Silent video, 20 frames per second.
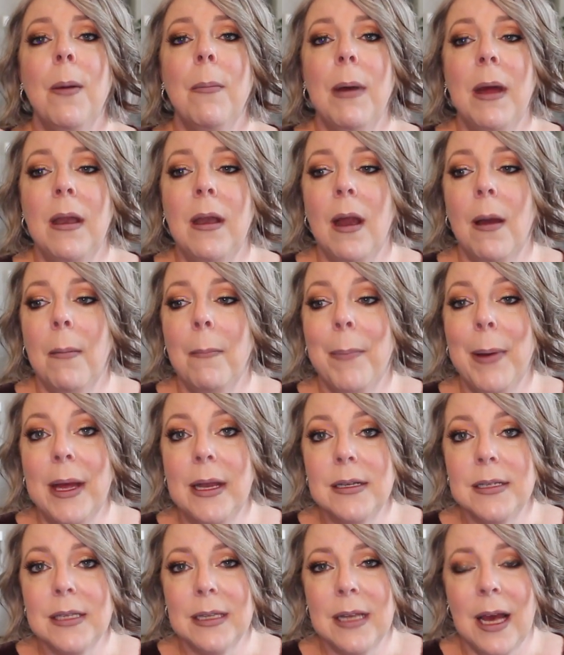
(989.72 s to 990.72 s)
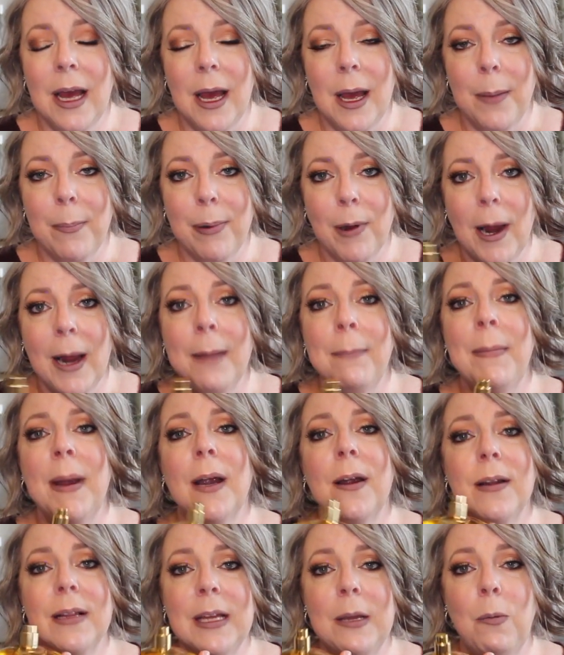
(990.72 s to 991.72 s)
But, but uh,
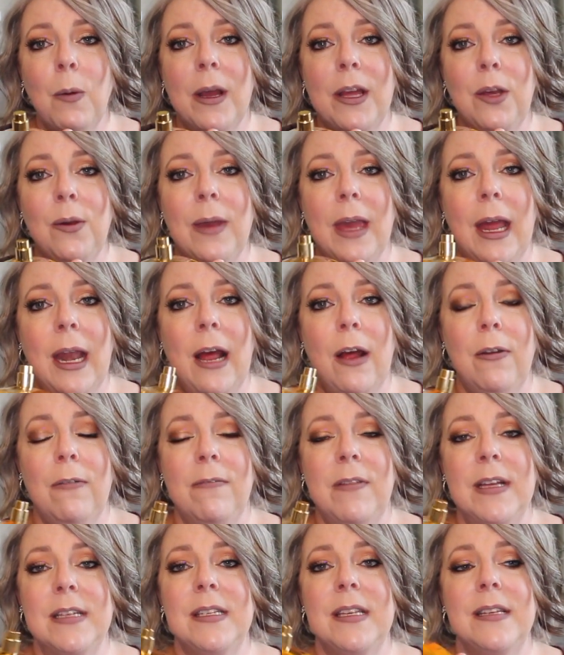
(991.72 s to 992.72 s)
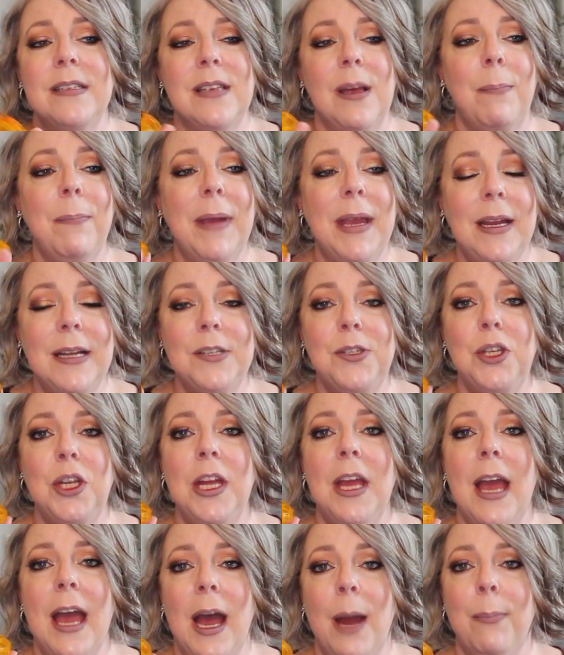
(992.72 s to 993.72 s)
primarily what you get out of this is a
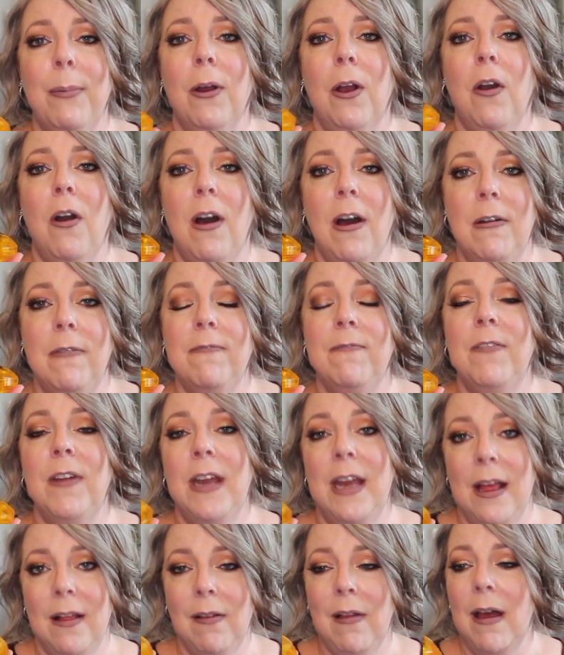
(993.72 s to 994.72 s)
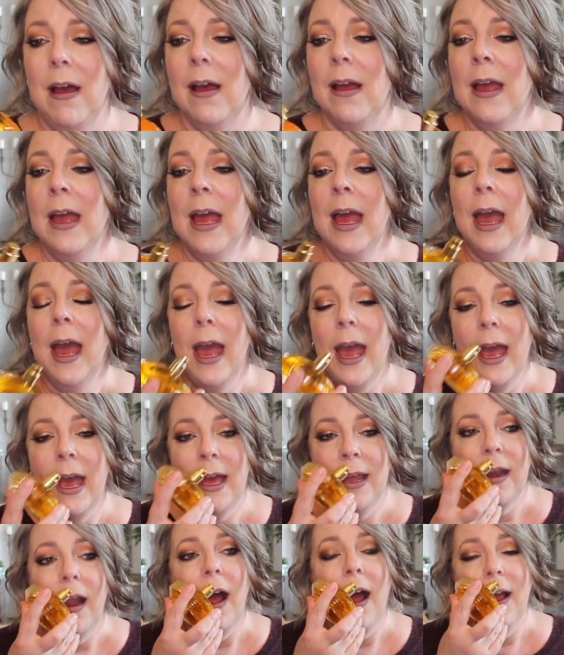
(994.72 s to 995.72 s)
peachy apricot vanilla
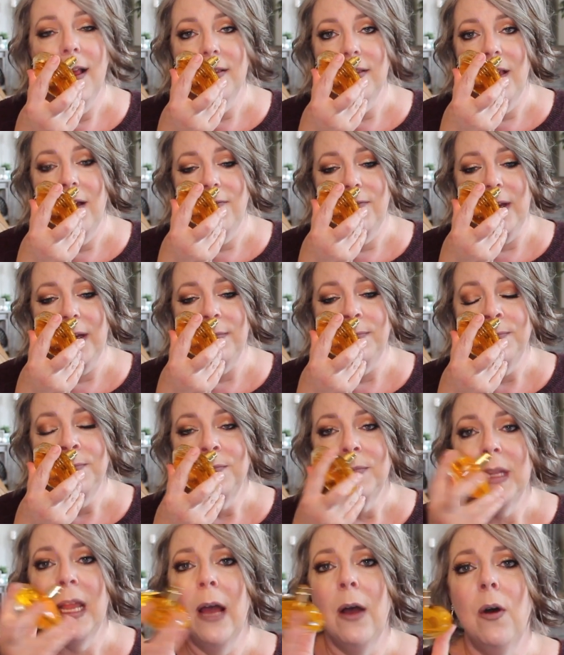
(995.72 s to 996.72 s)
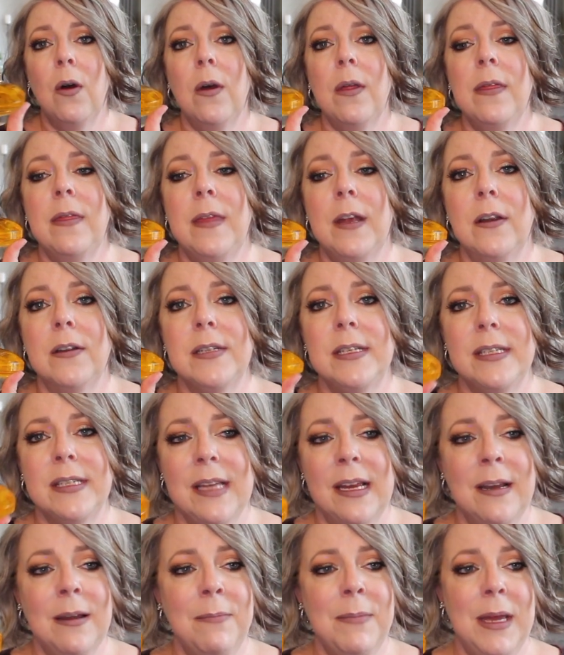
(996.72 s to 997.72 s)
and I love it. Now, there's
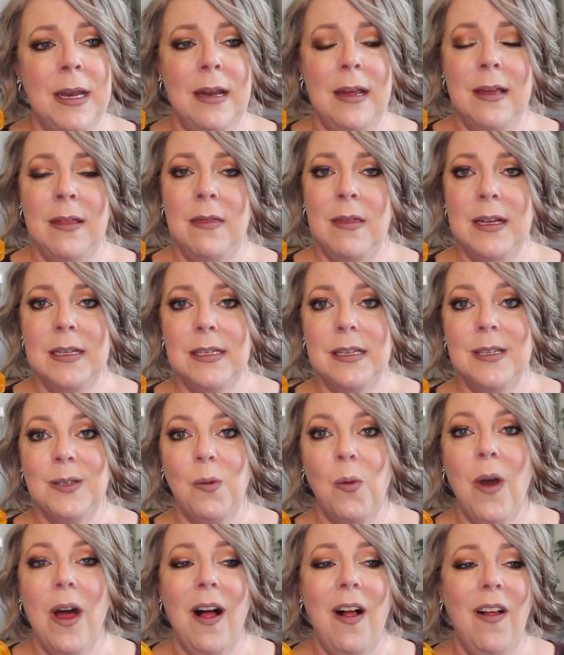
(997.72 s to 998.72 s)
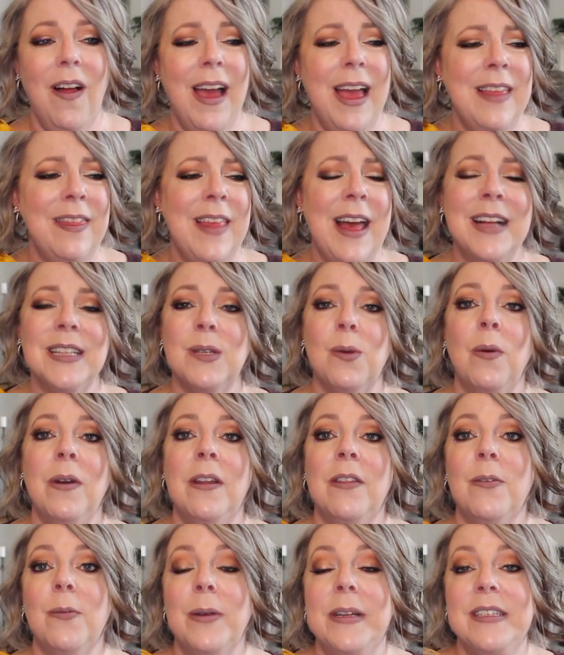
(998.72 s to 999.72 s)
cinnamon in this as well, and that's one
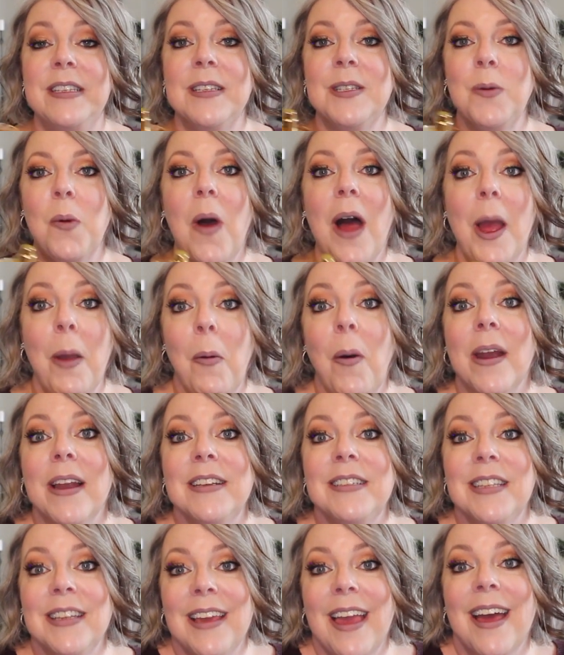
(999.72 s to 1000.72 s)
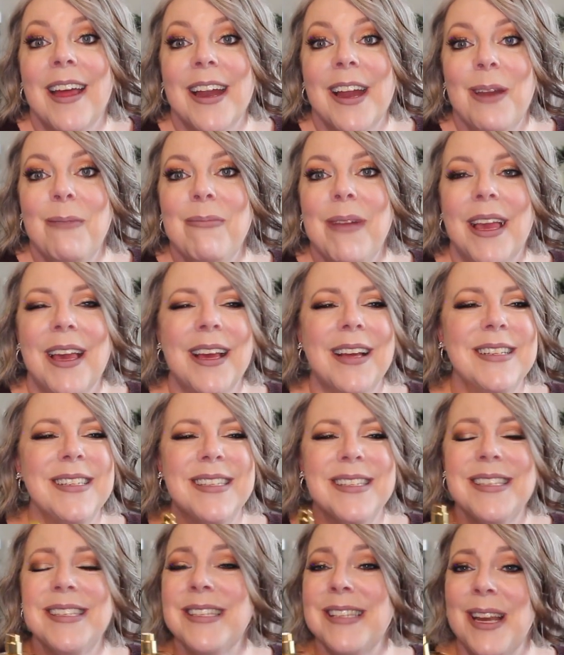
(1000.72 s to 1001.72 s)
of the reasons why I wanted to get it because
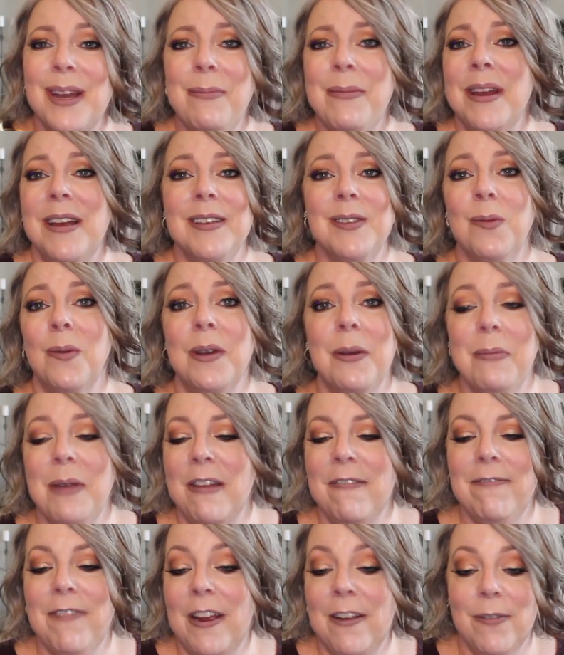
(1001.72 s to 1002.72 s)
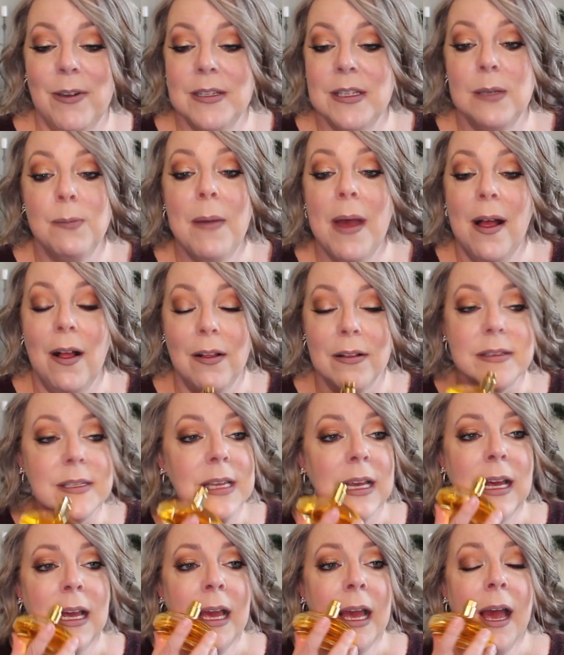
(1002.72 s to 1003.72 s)
cinnamon is one of my favorite smells.